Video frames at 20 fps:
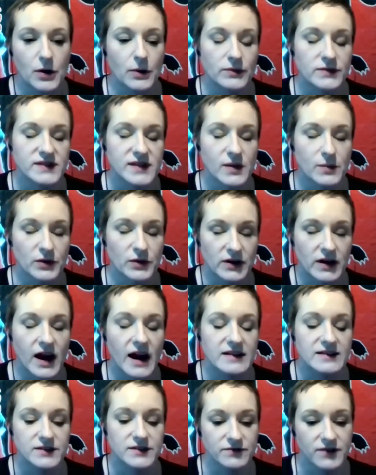similar
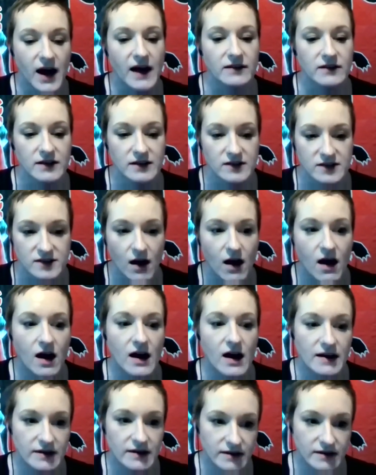kinds of violence
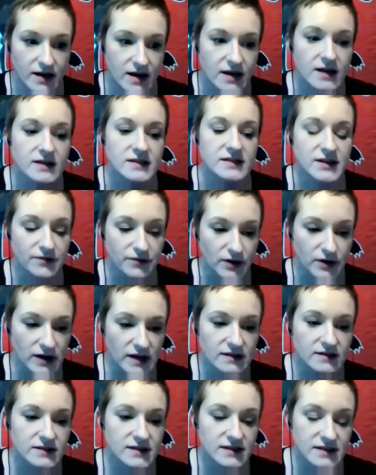on
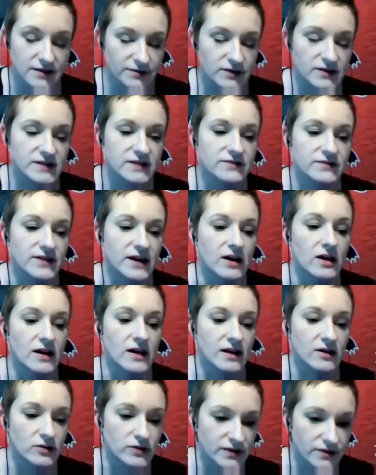different
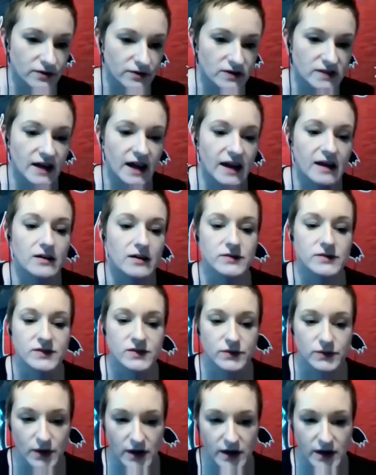severity or different
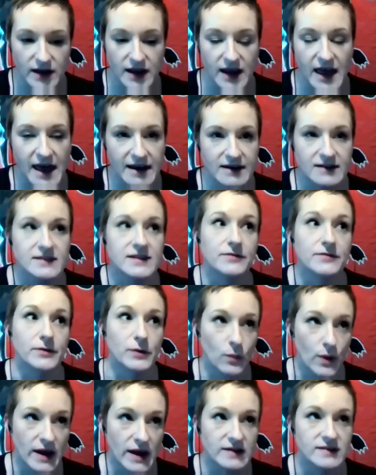scales and in
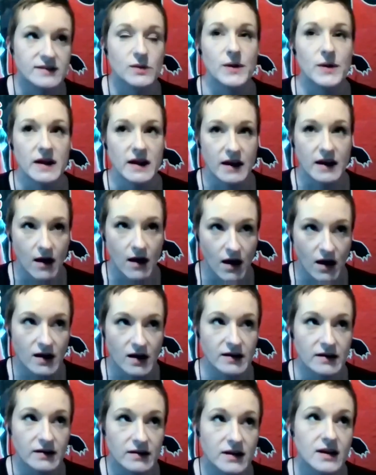different ways depending
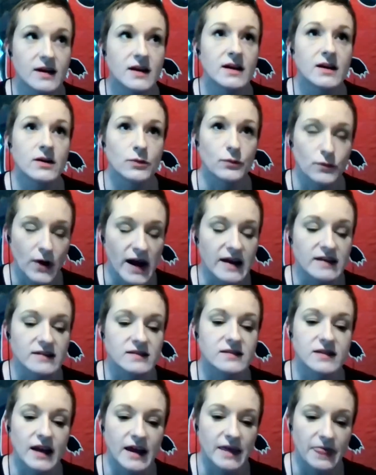on
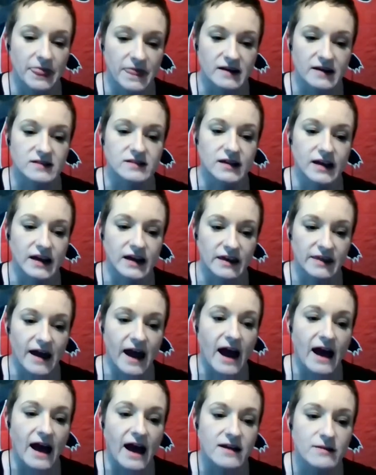race and things like
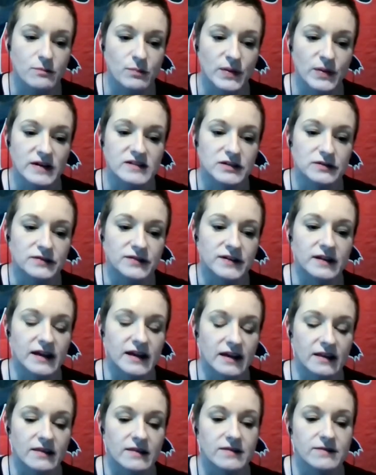that? But do you feel
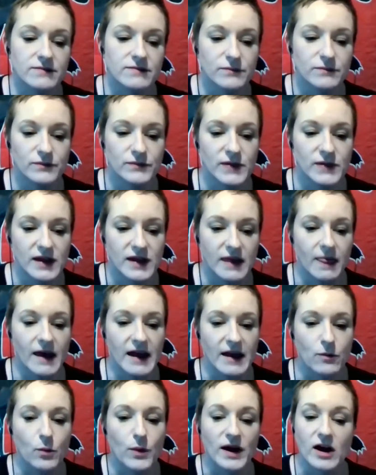like
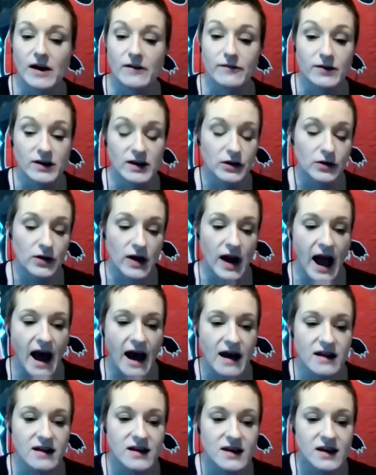wherever you're
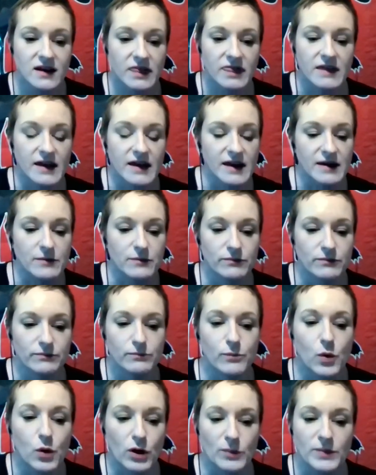at, that
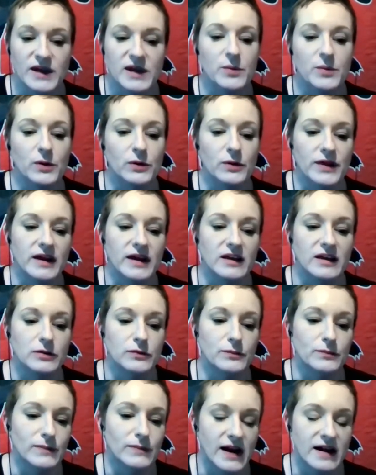more people that you
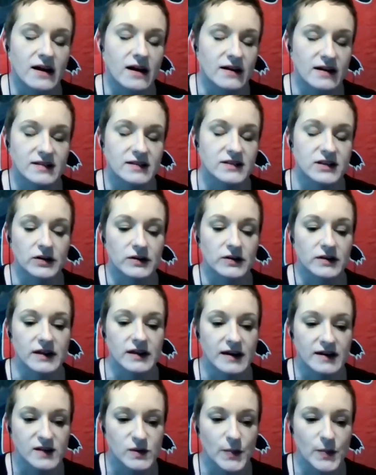might not necessarily
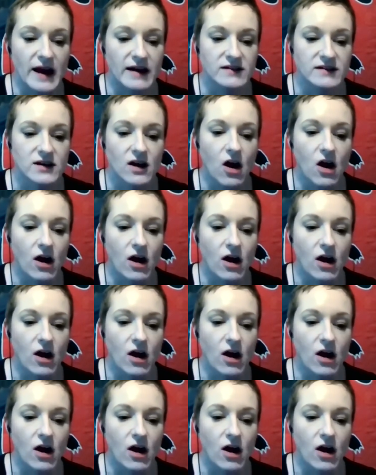expect